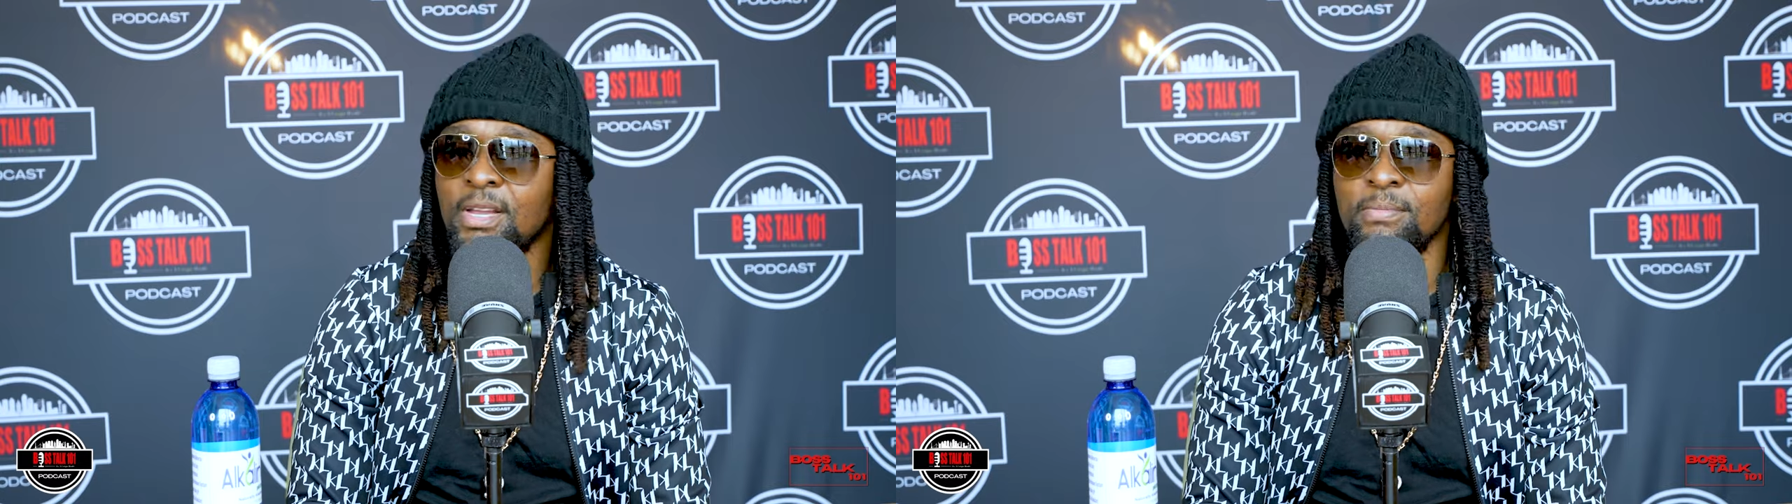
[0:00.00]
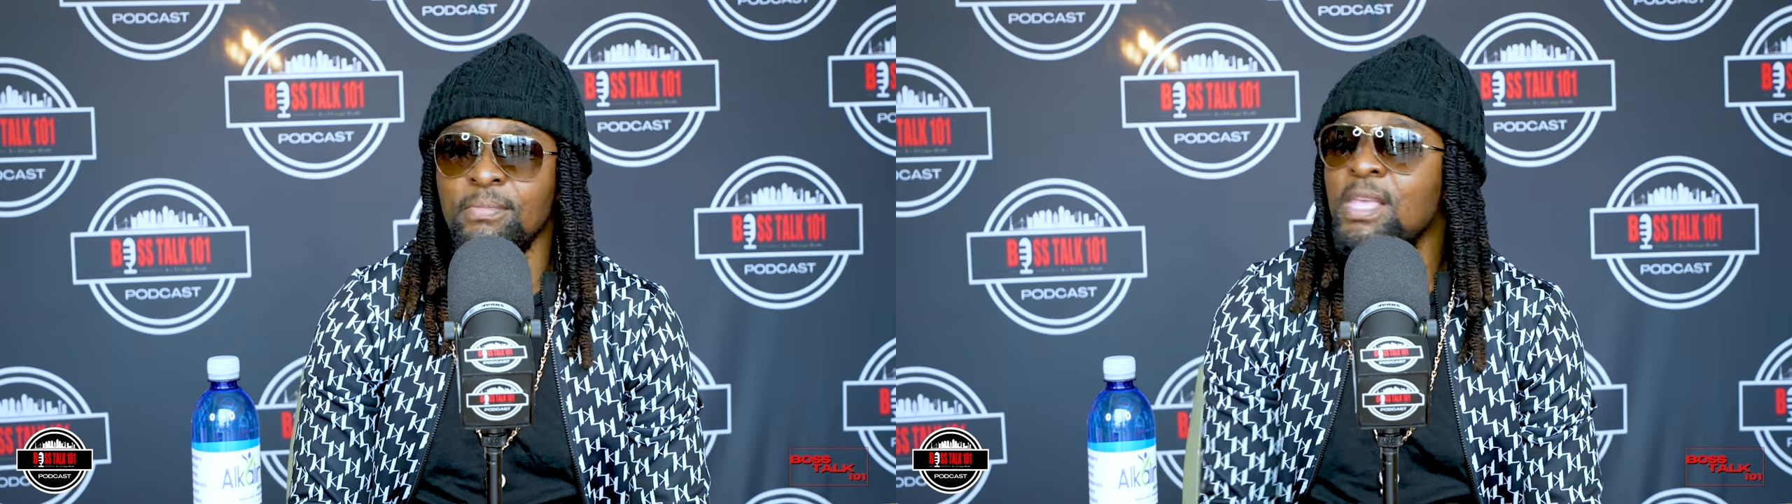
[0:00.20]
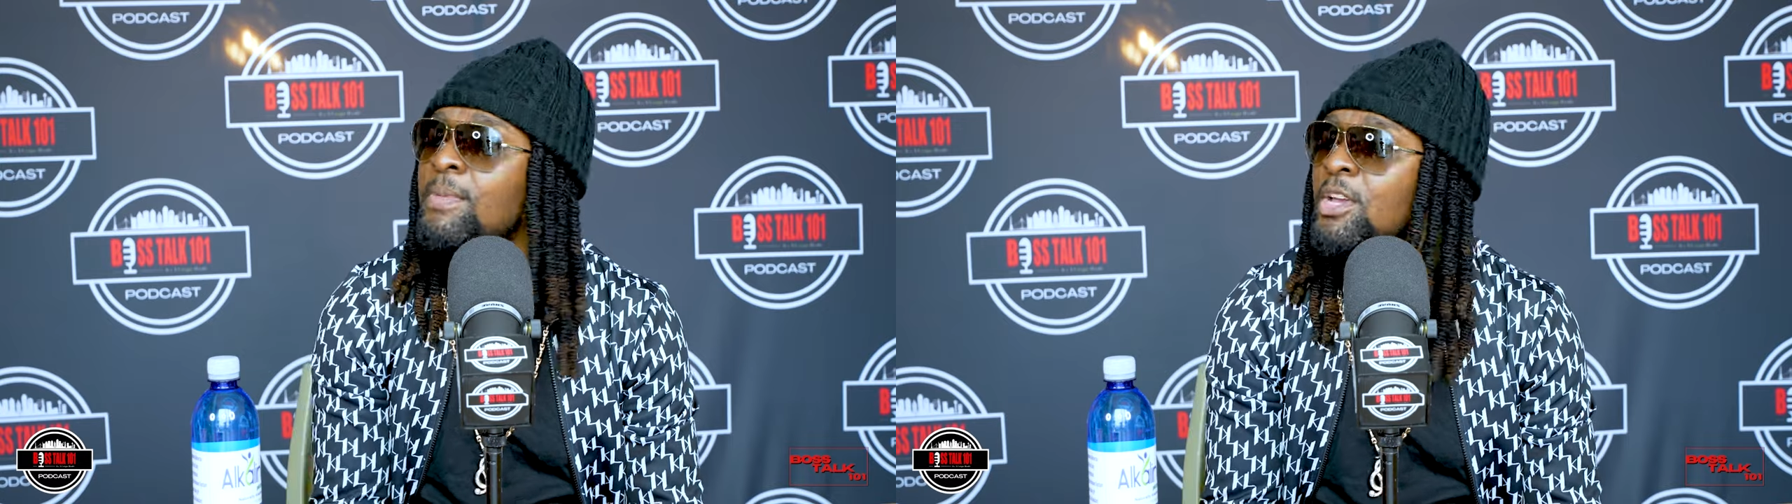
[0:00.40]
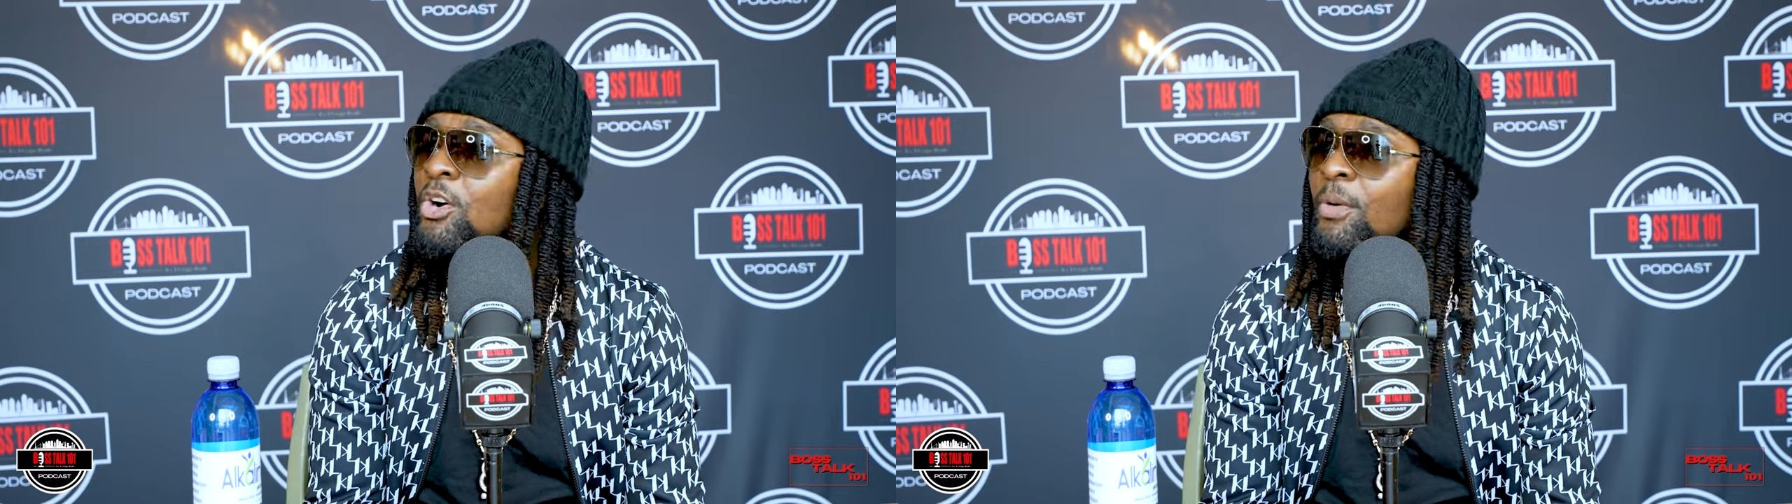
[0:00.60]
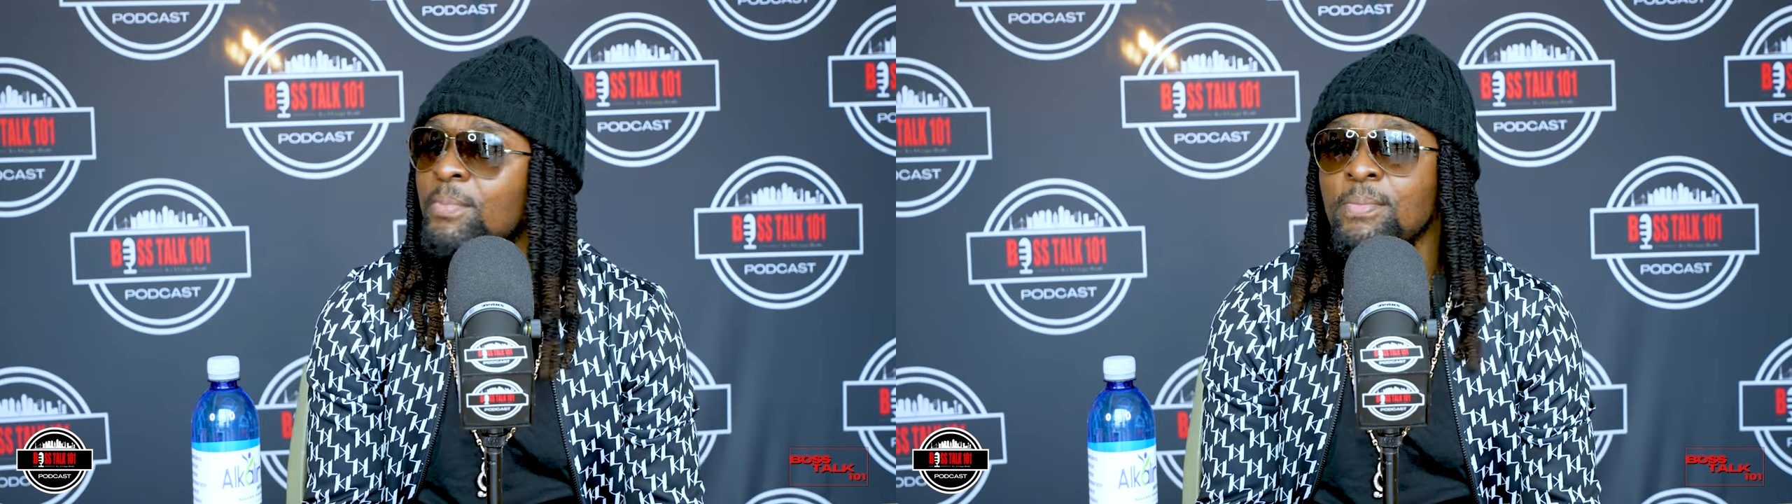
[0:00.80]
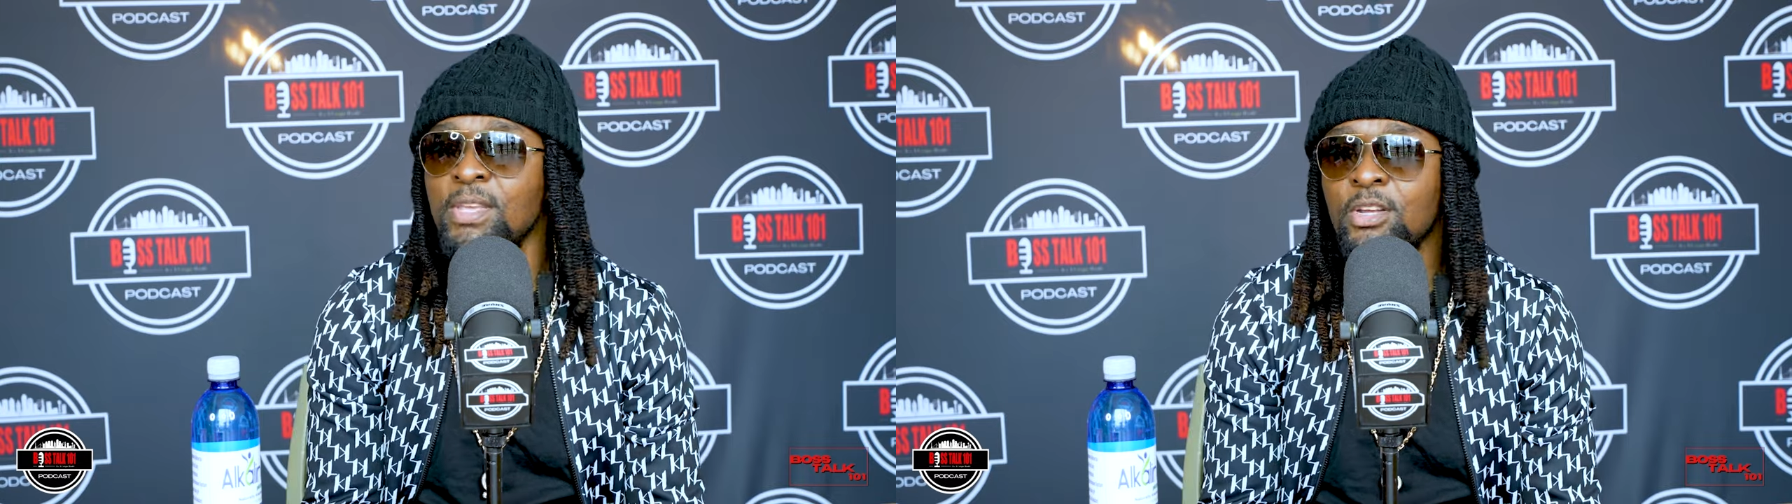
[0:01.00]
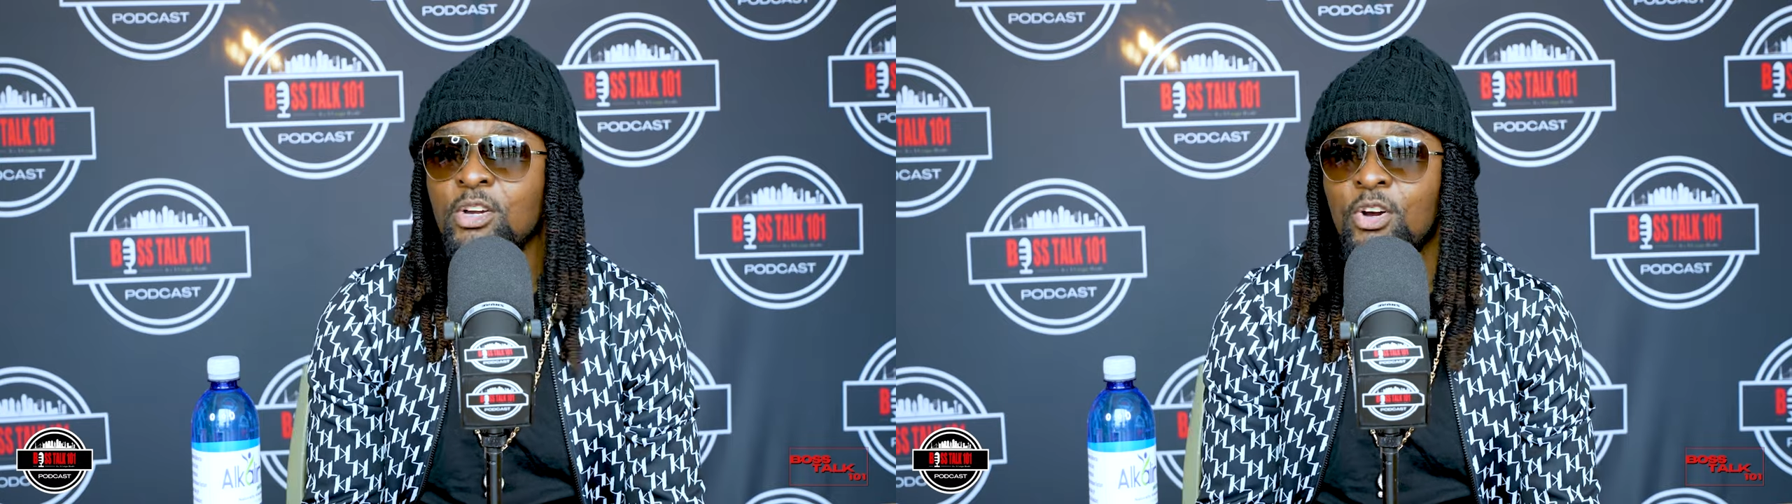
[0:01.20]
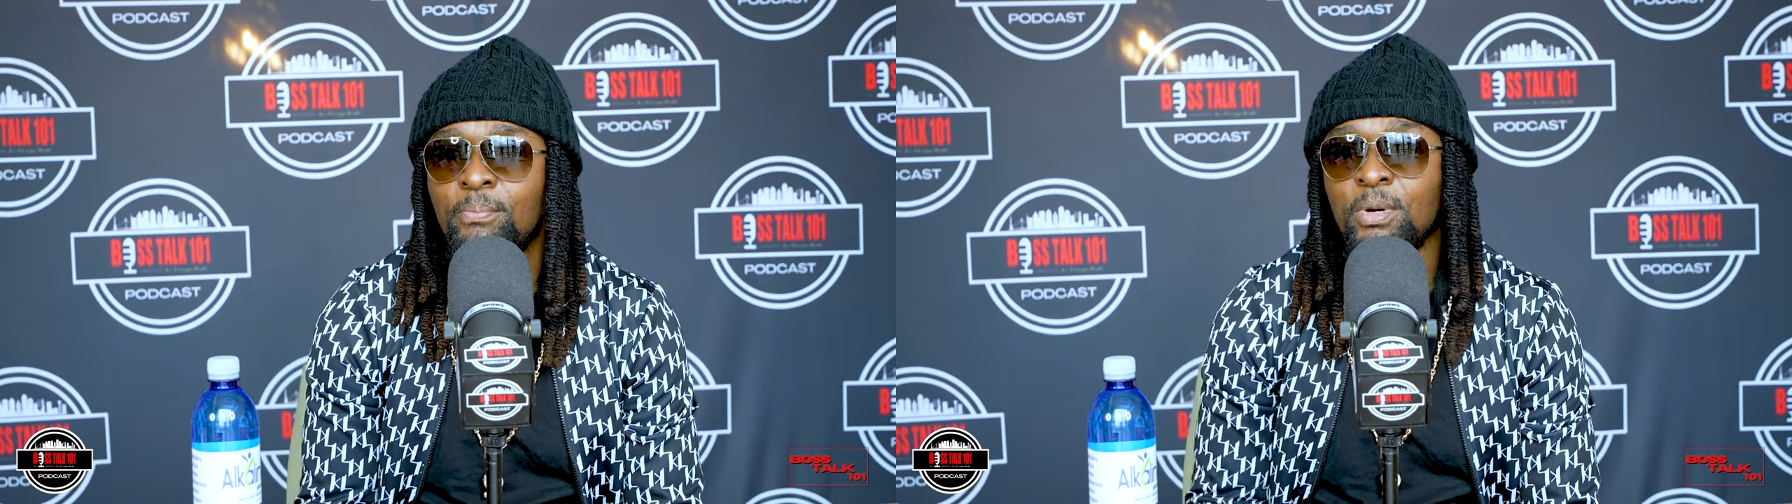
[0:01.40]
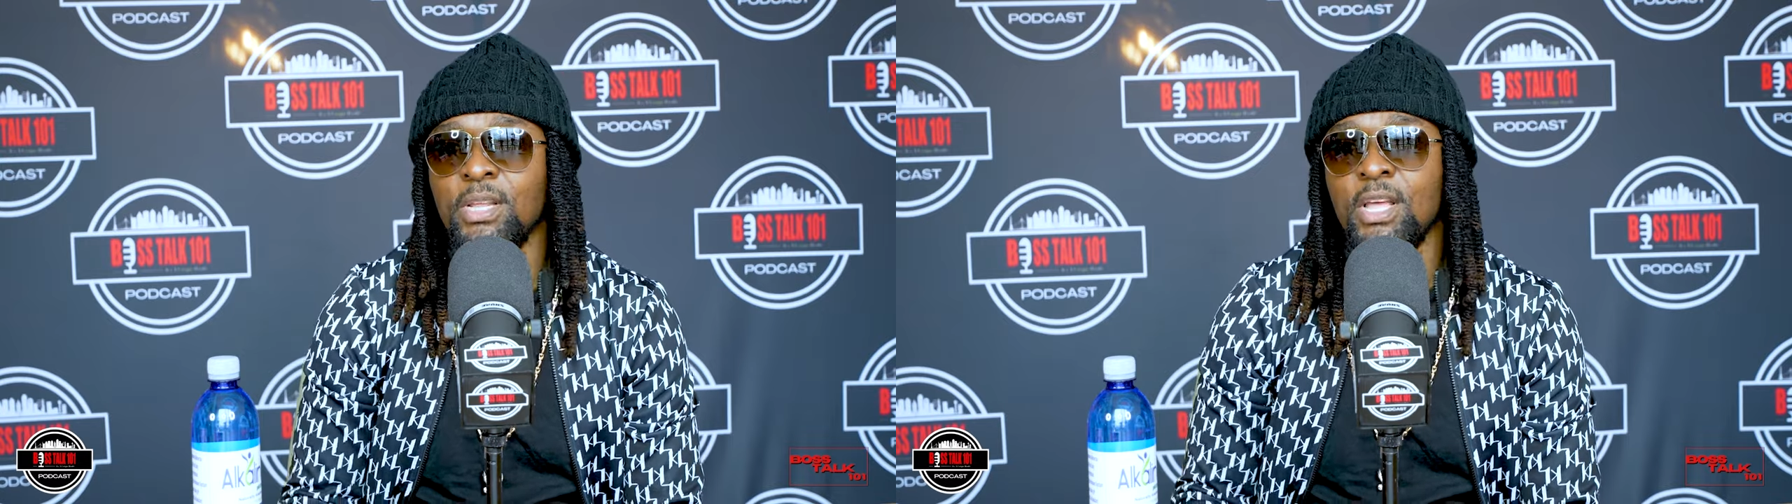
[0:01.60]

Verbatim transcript: And maybe you come, maybe you not come.